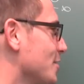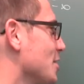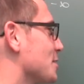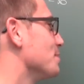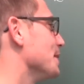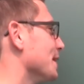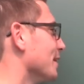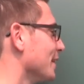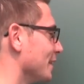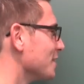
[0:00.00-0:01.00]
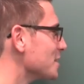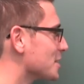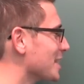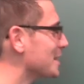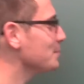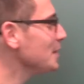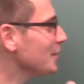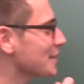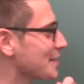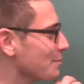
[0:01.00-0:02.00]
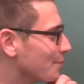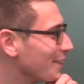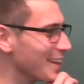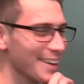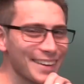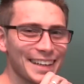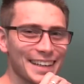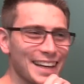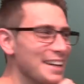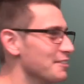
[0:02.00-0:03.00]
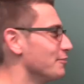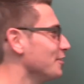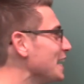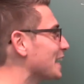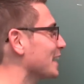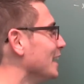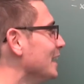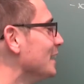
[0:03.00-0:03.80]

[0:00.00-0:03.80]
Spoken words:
Just b. Is it just me or is it b looking kind of thing?